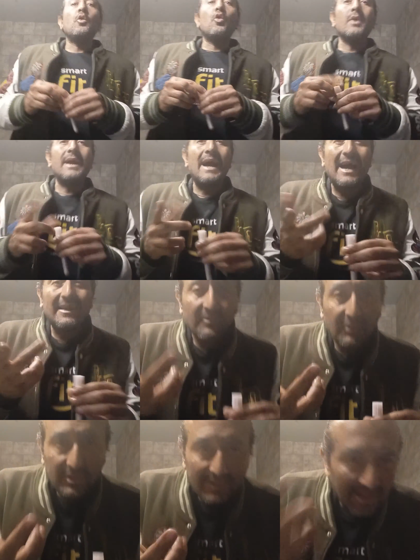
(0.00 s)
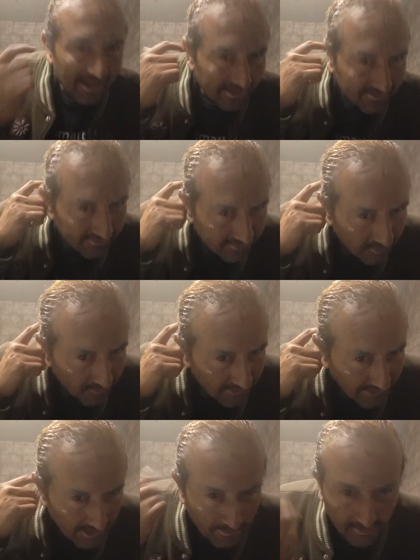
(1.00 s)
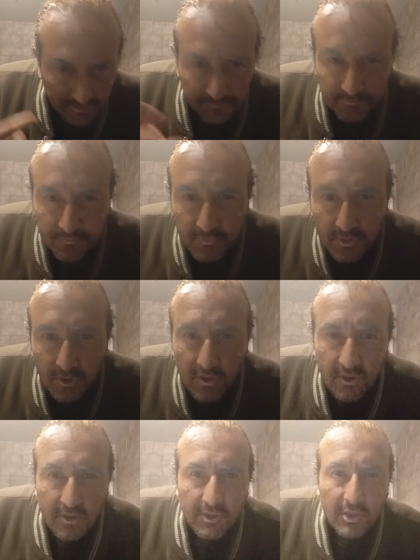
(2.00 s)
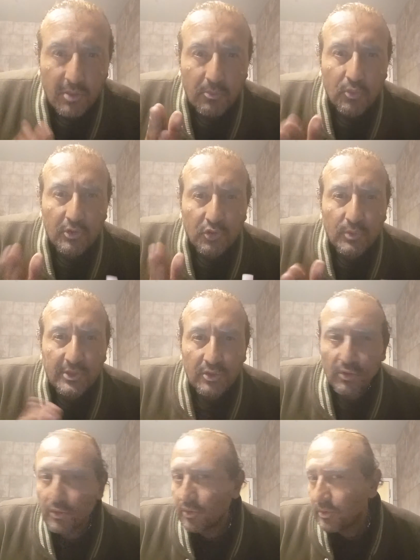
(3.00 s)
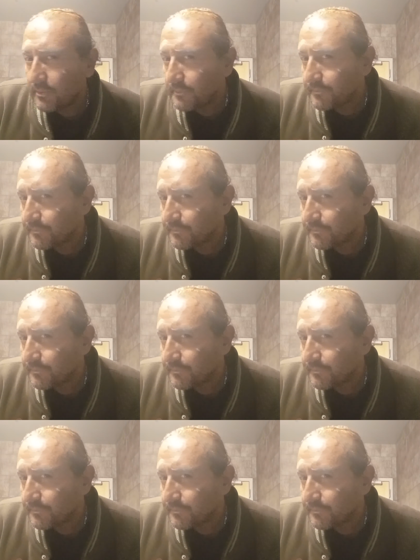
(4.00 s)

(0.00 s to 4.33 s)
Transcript: Or guys, if you're into guys and stuff like that, but, you know, we're doing the girl.